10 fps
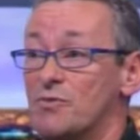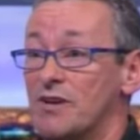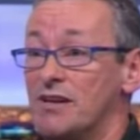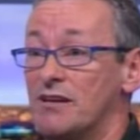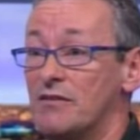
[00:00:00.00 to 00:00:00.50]

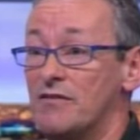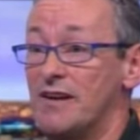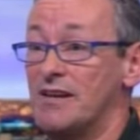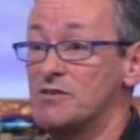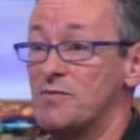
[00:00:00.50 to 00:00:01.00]
Swinney, our
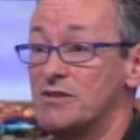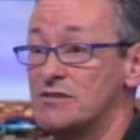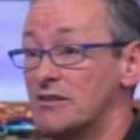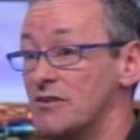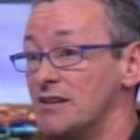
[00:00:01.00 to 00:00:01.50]
finance
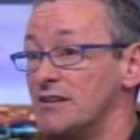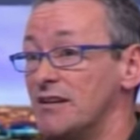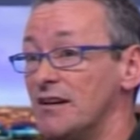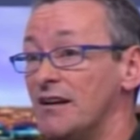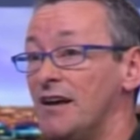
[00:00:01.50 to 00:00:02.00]
minister, created
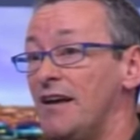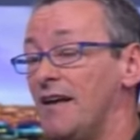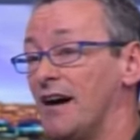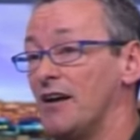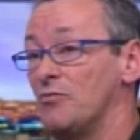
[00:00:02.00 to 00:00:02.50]
that.
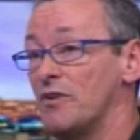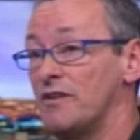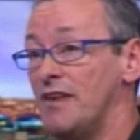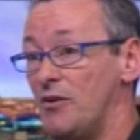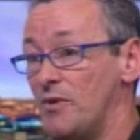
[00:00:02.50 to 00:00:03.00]
And
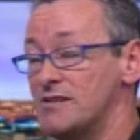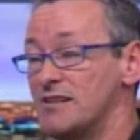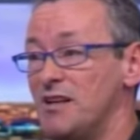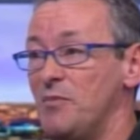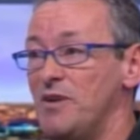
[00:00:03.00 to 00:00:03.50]
with NatWest
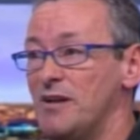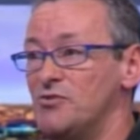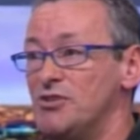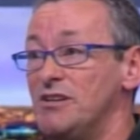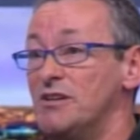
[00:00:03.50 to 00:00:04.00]
and
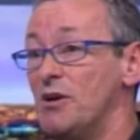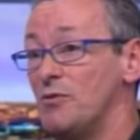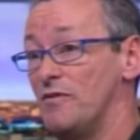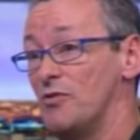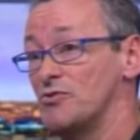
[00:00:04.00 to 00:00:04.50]
KPMG,
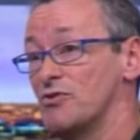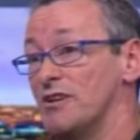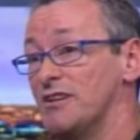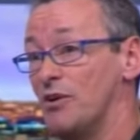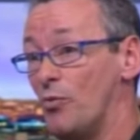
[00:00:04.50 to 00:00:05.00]
we've also
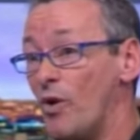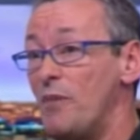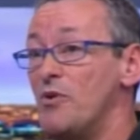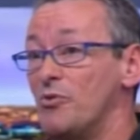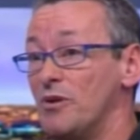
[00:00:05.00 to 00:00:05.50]
created a
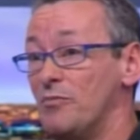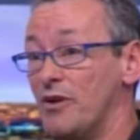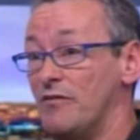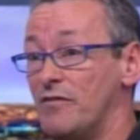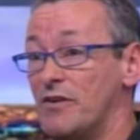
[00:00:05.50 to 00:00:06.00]
£1 million
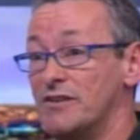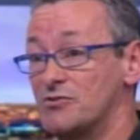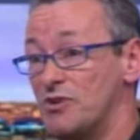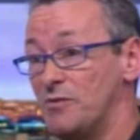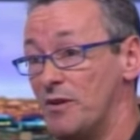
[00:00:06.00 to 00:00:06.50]
fund.
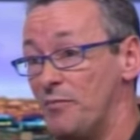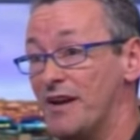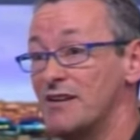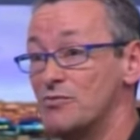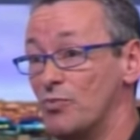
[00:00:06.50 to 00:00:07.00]
It's going to be the
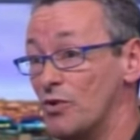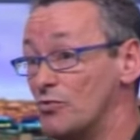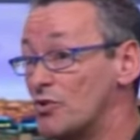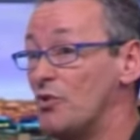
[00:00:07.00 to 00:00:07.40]
biggest world